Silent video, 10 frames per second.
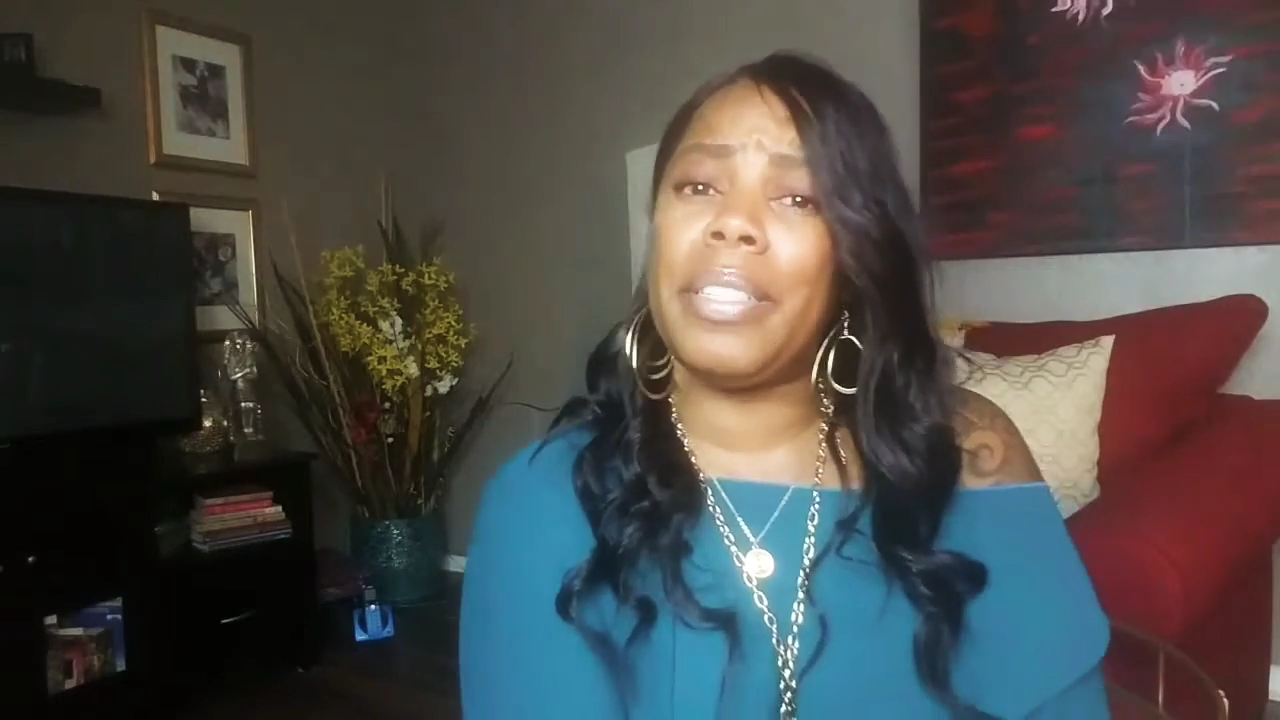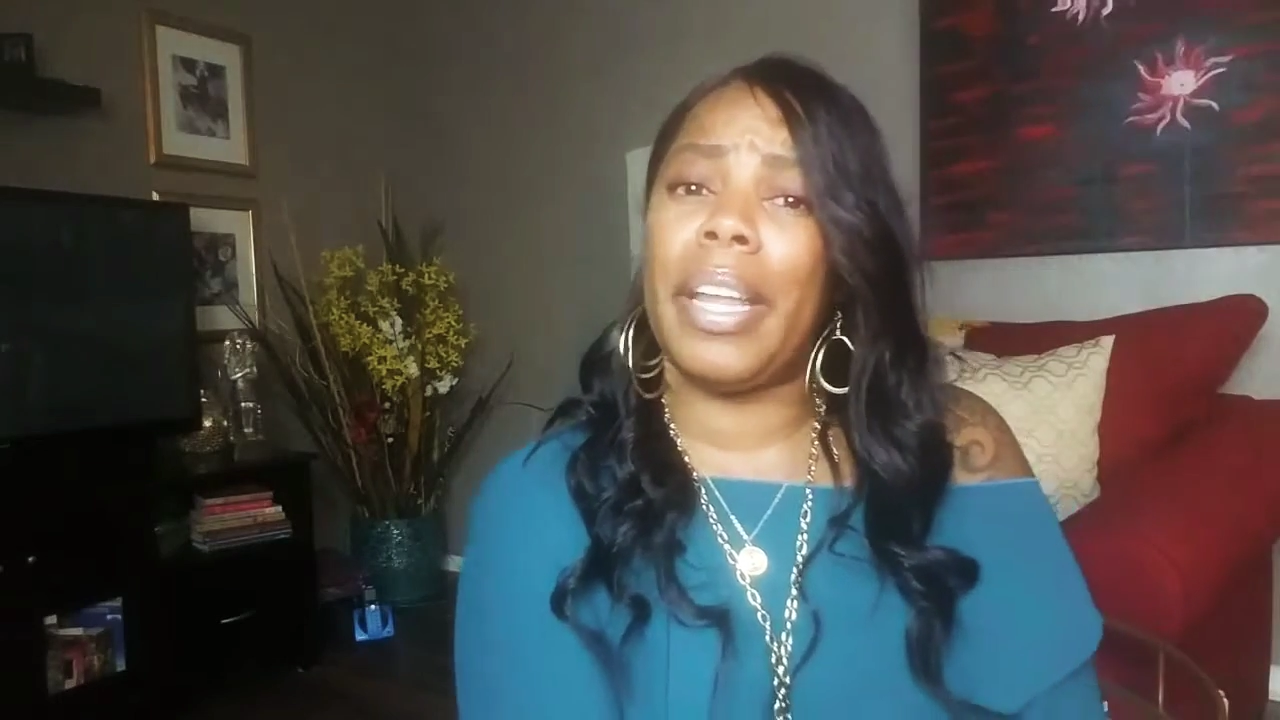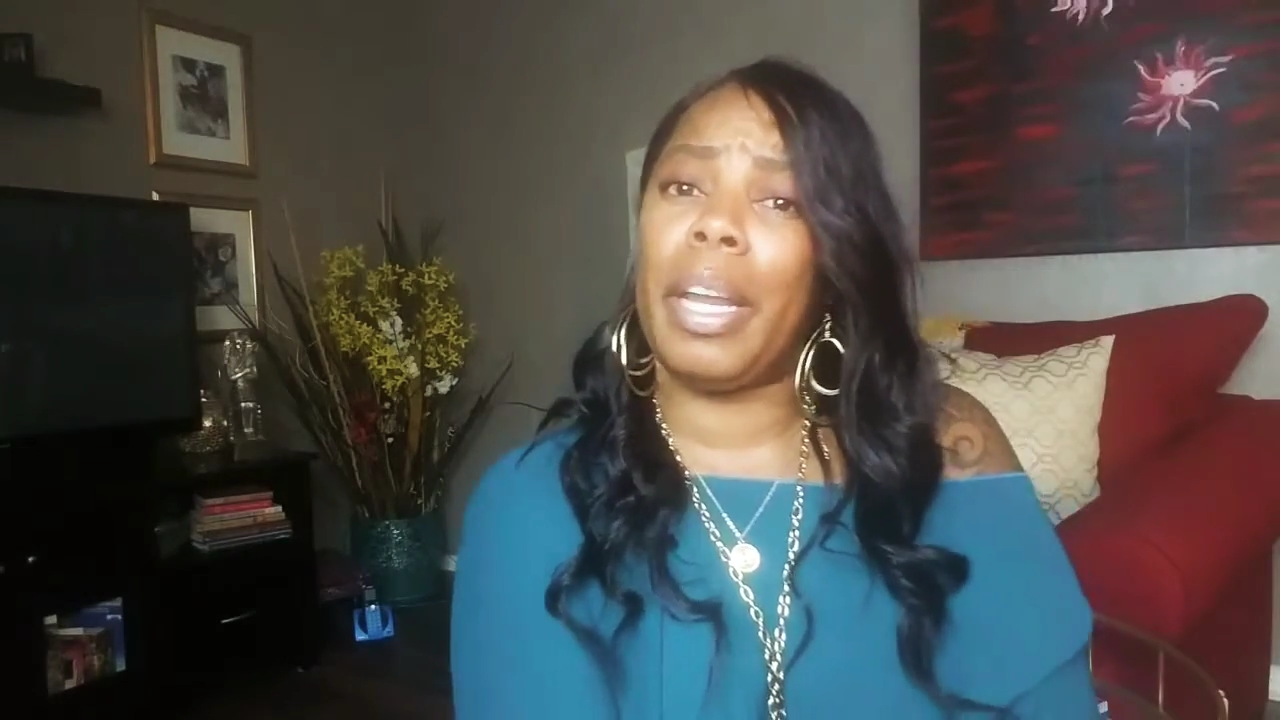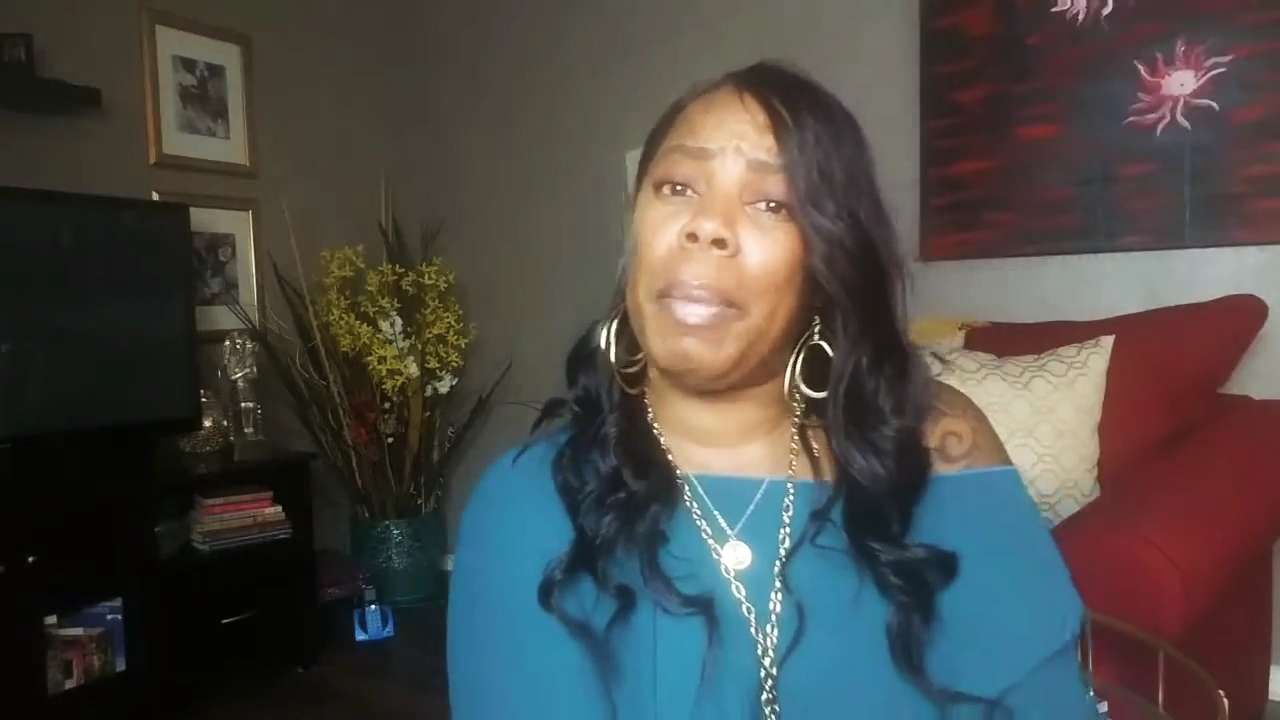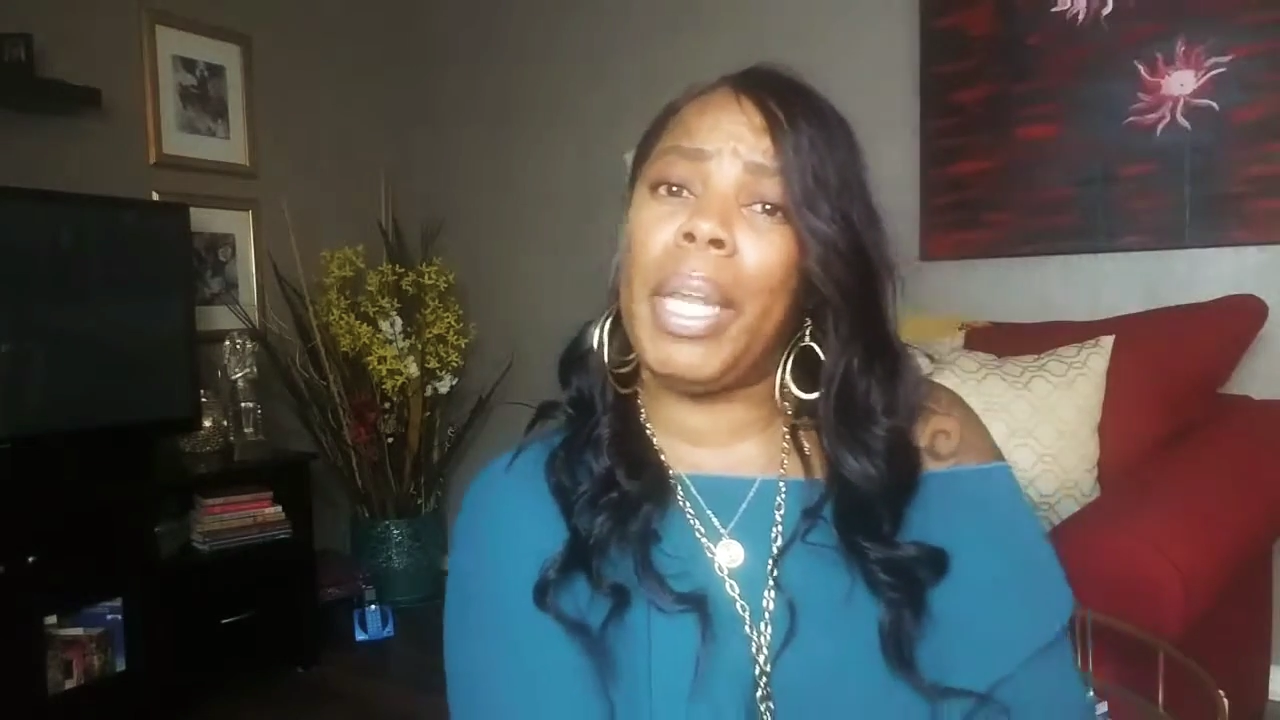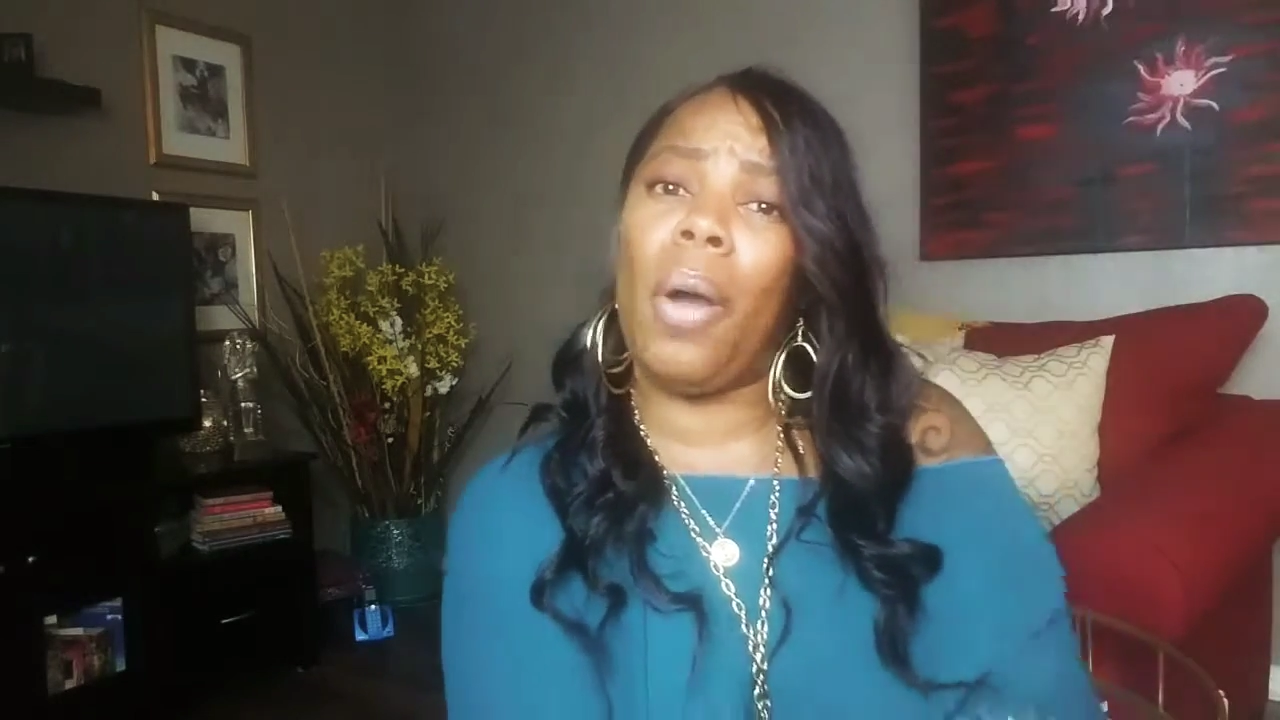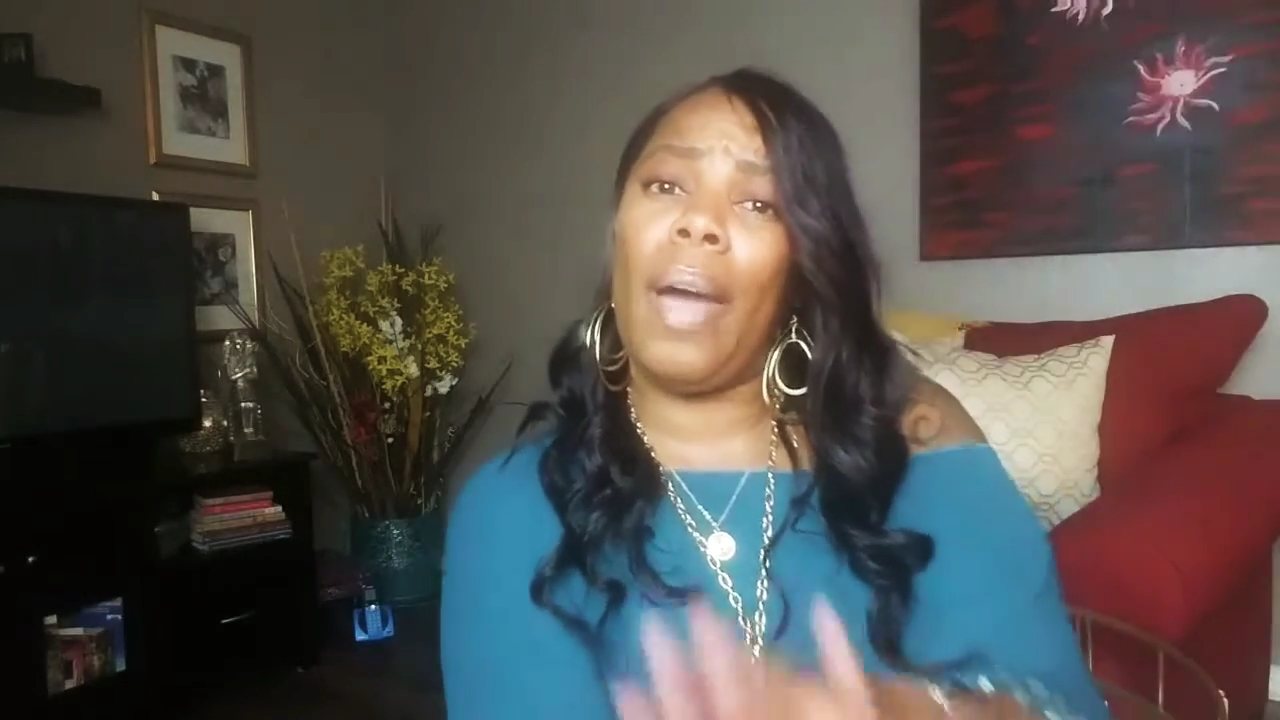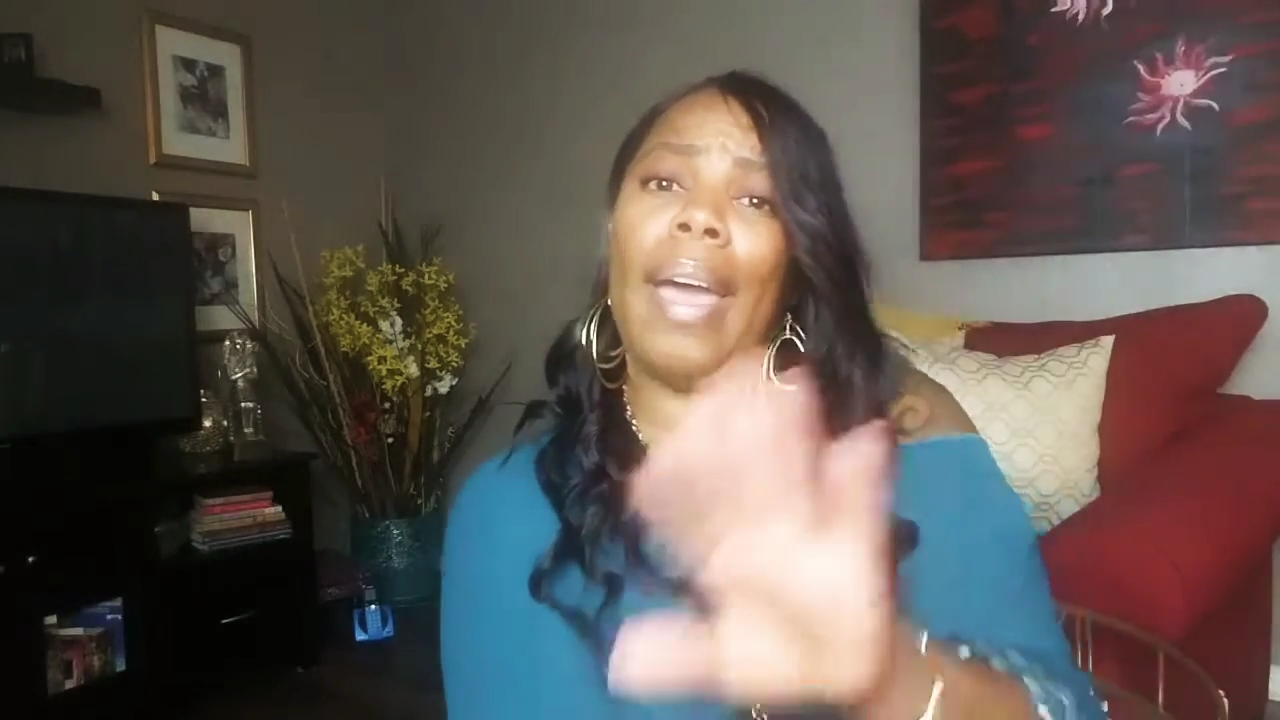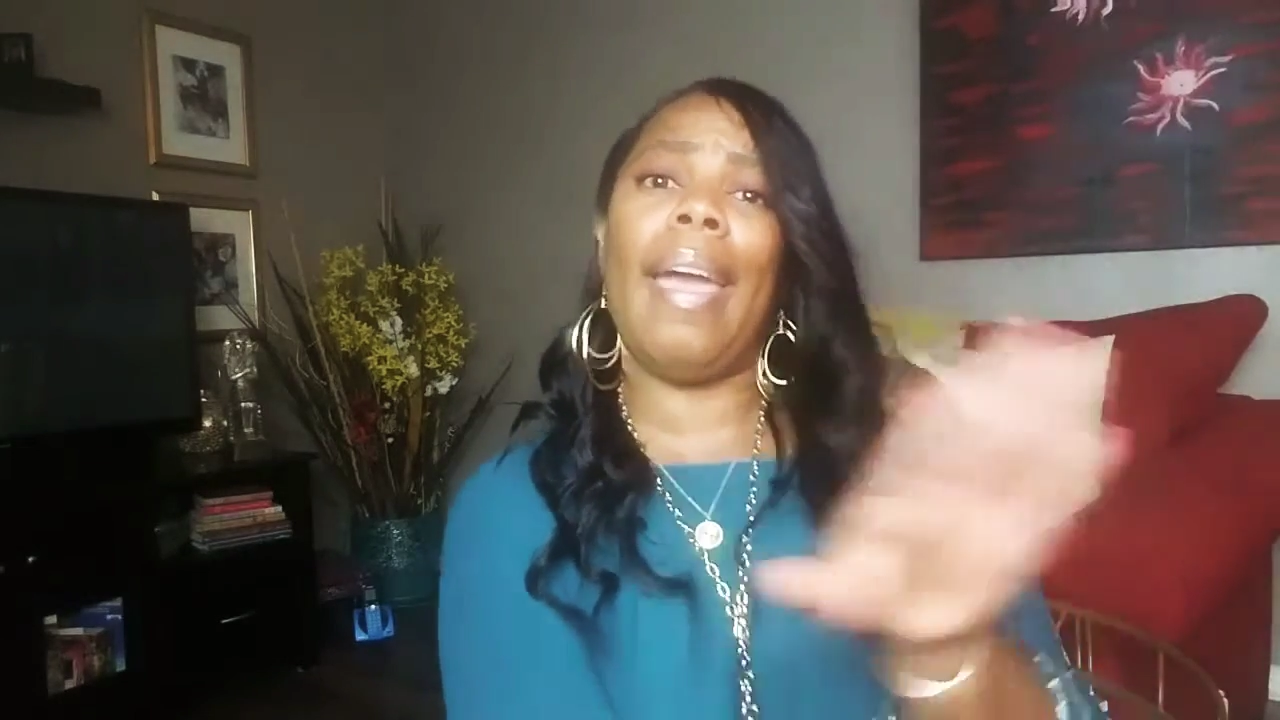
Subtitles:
letting me know,